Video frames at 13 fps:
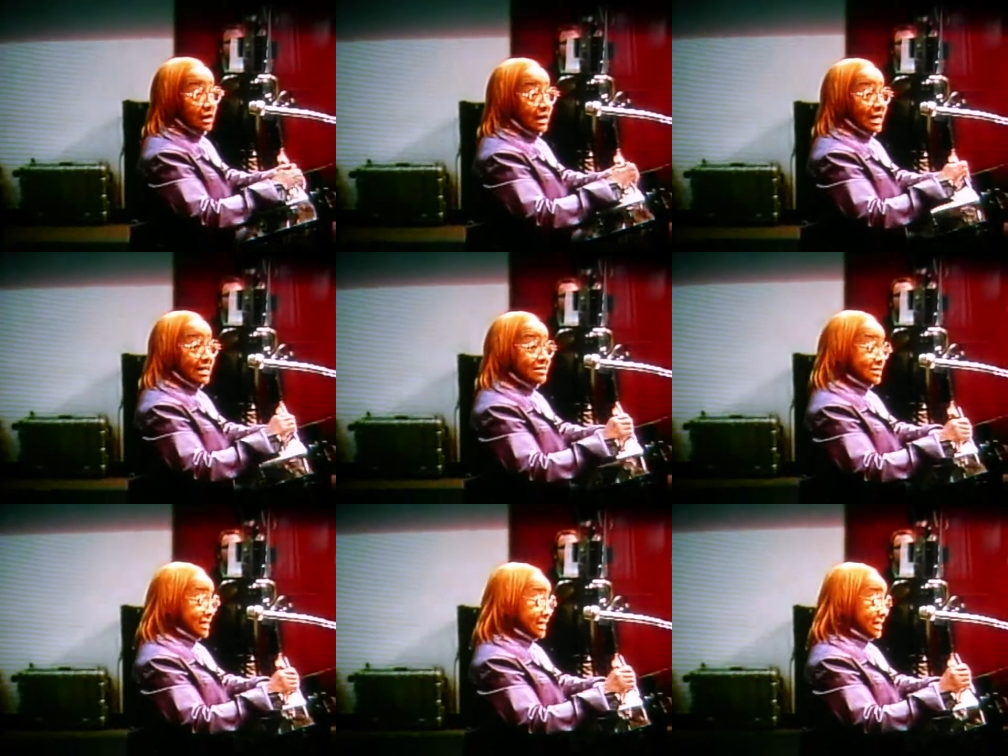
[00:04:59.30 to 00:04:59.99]
I
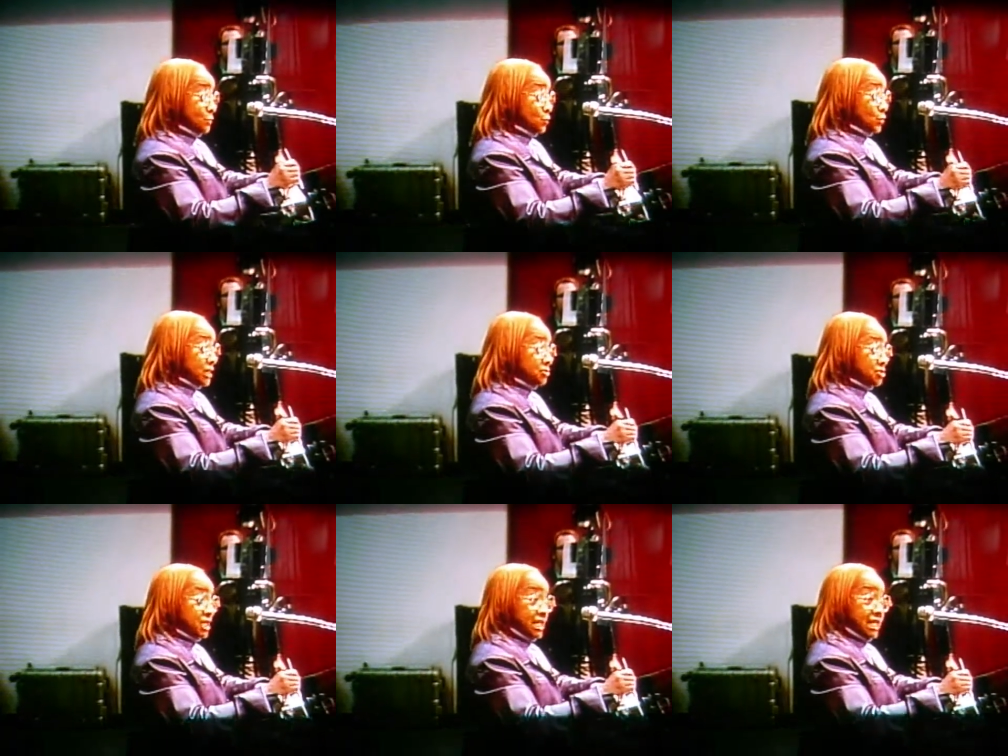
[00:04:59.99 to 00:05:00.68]
said we
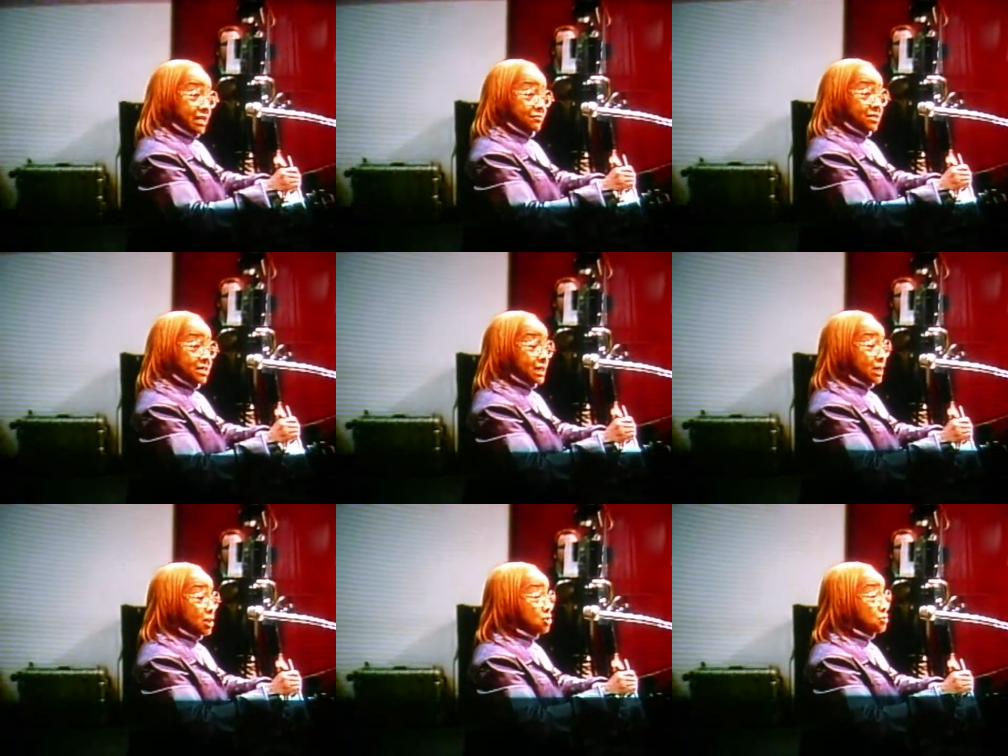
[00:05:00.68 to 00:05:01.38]
should have an
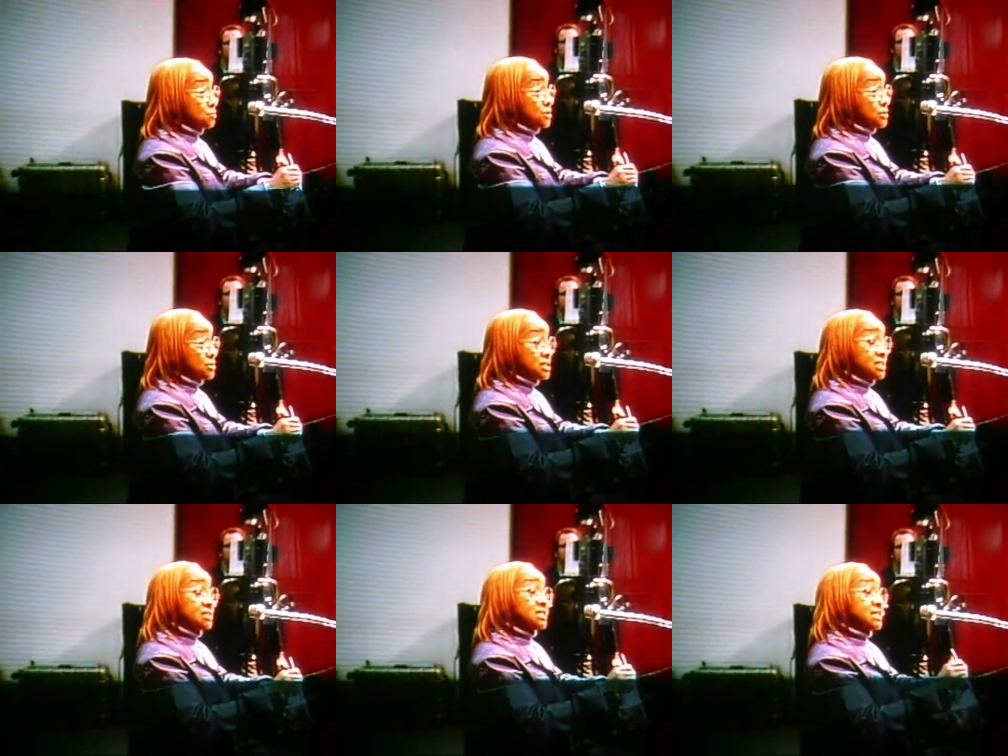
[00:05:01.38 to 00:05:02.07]
eligibility